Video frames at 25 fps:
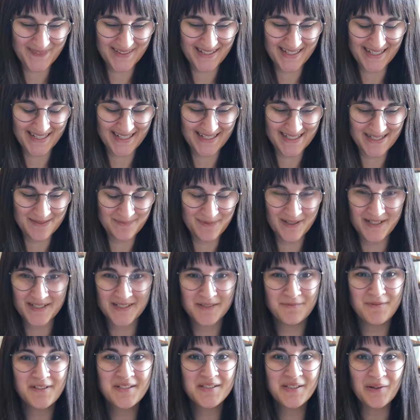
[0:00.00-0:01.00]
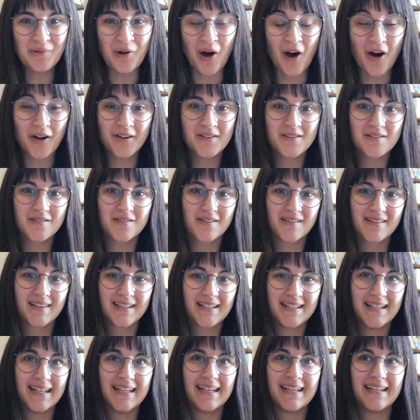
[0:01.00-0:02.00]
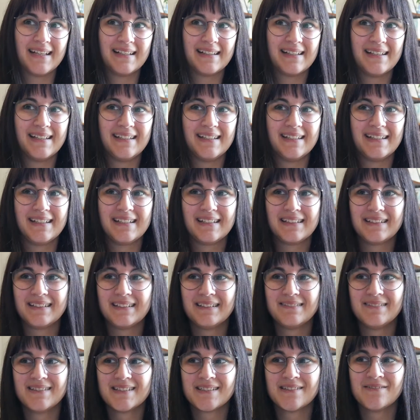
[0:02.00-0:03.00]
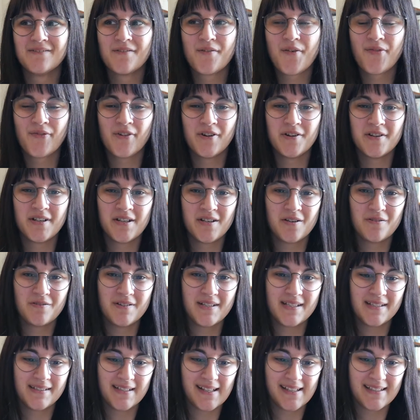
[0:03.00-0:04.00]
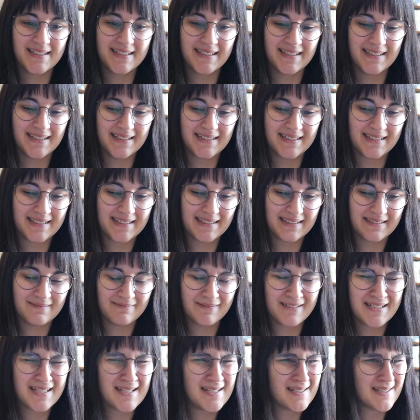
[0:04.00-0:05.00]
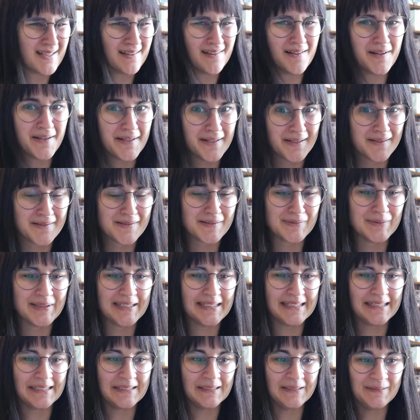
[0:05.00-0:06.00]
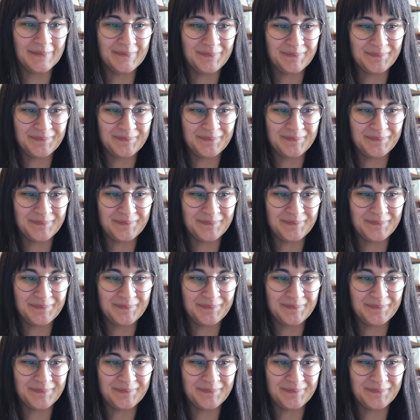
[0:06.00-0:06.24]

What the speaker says: And because it was so hot during the day, like it was over 30 degrees Celsius, which is a lot in Sweden.